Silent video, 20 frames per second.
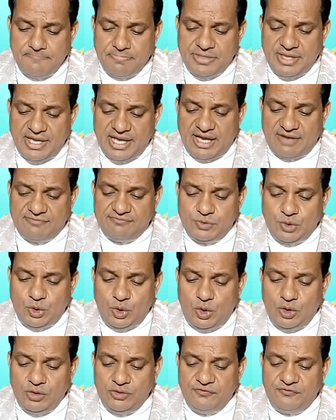They have
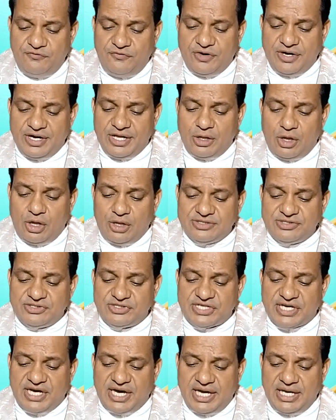known for a long
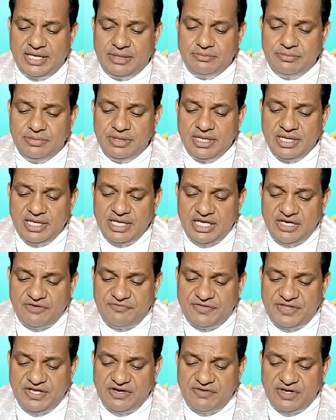time, if
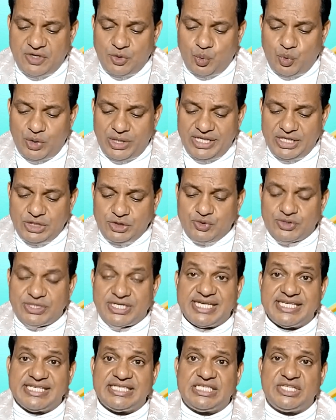they were willing to
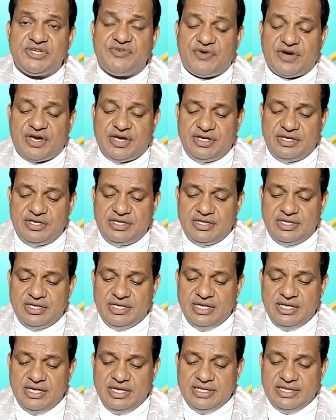testify,
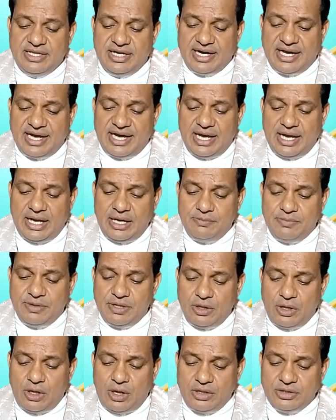that I have
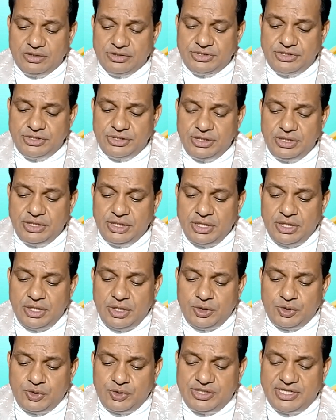belonged to
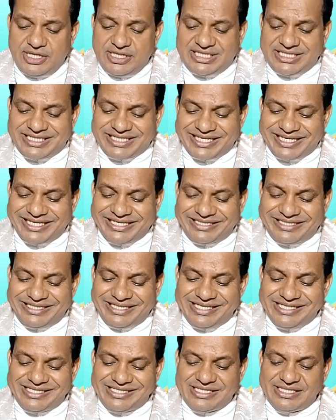the
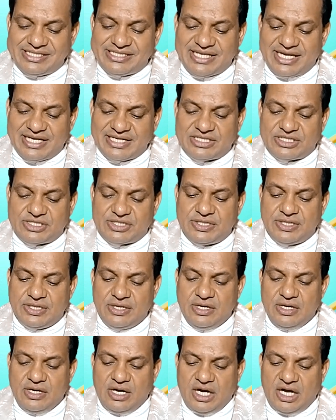strictest sect
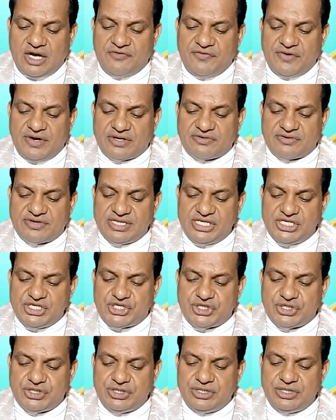of our
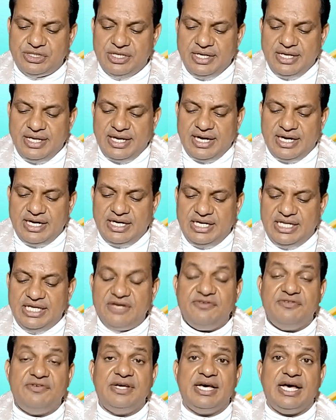religion and
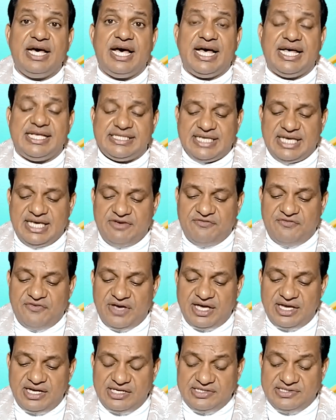lived as a
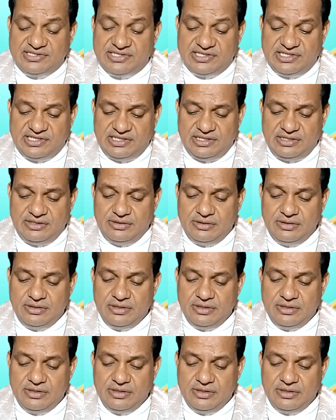Pharisee.